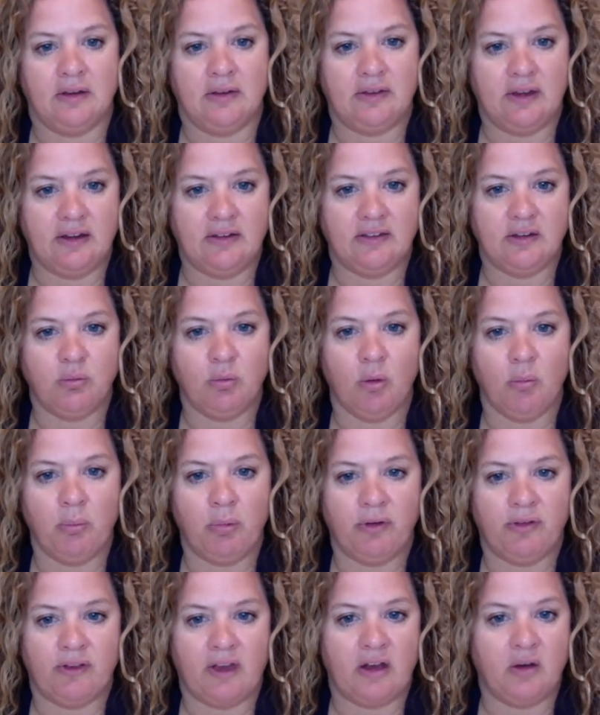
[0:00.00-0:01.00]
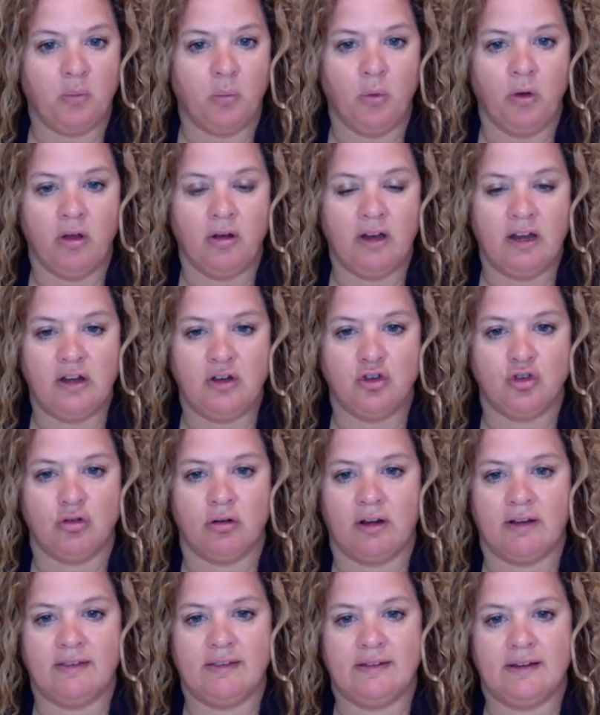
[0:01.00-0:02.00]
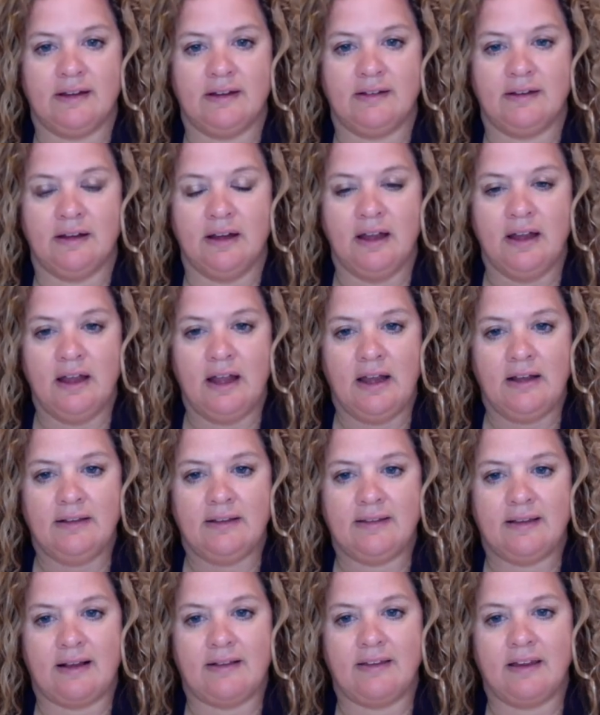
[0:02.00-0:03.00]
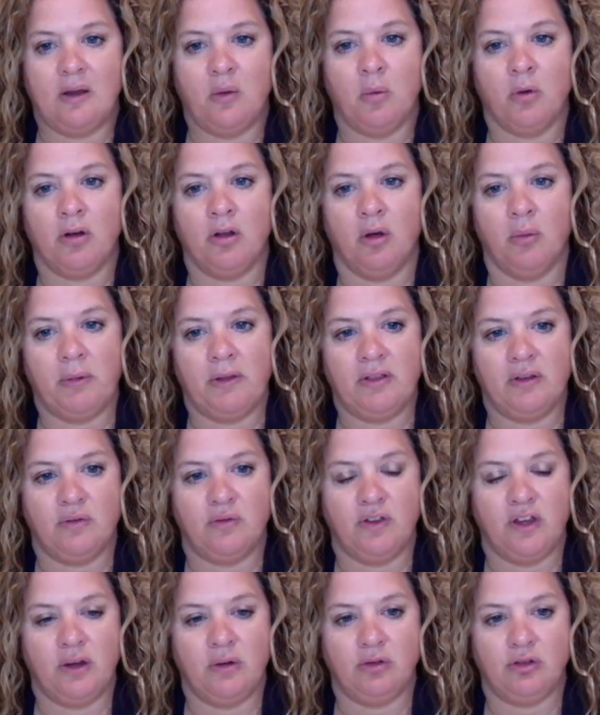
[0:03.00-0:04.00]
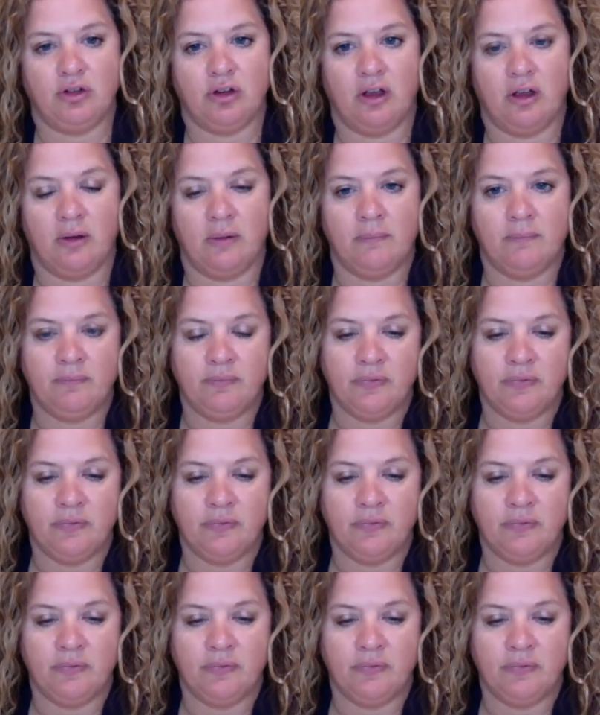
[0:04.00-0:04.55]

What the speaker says: 61% weren't interested in setting one up in the future.